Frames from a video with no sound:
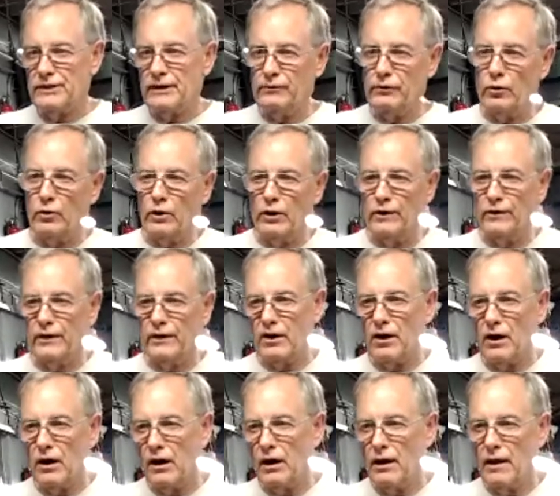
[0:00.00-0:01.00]
everywhere in the
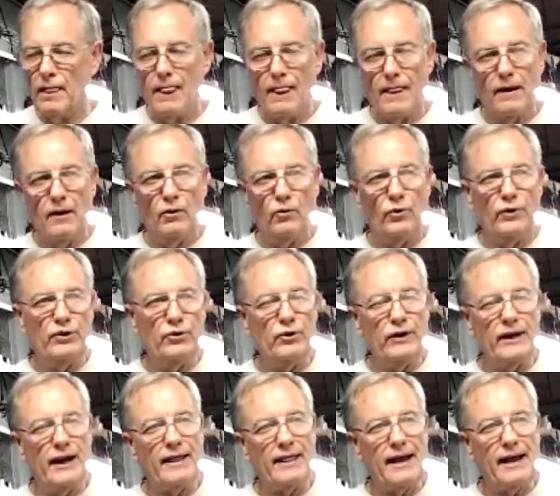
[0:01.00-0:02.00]
car, when you
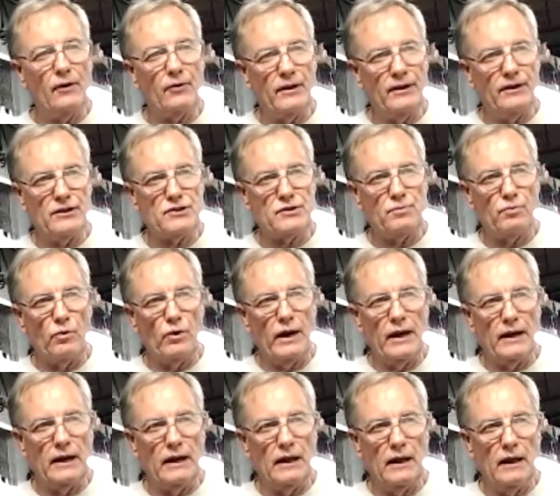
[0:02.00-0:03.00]
get it out in the
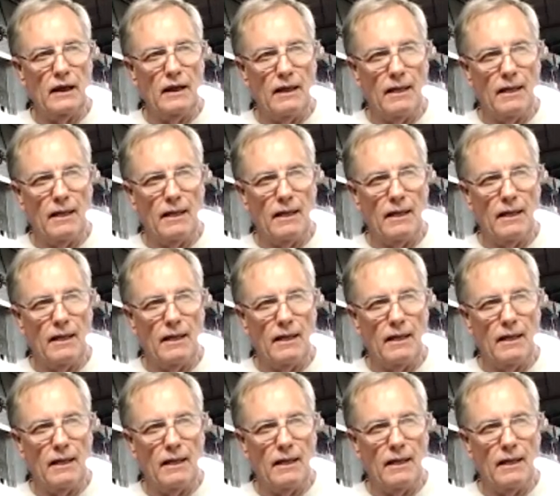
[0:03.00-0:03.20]
spring,